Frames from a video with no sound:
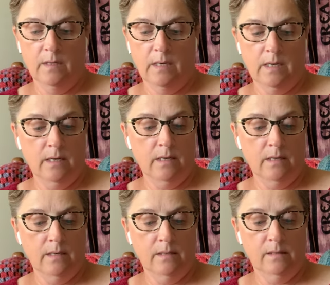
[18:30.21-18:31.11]

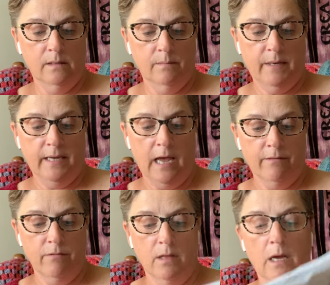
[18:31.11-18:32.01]
Uh, by
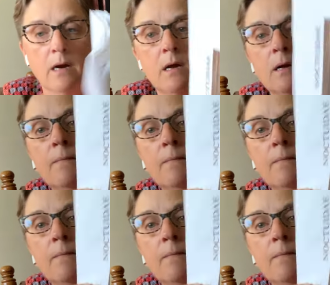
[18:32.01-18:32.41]
Catherine Clark.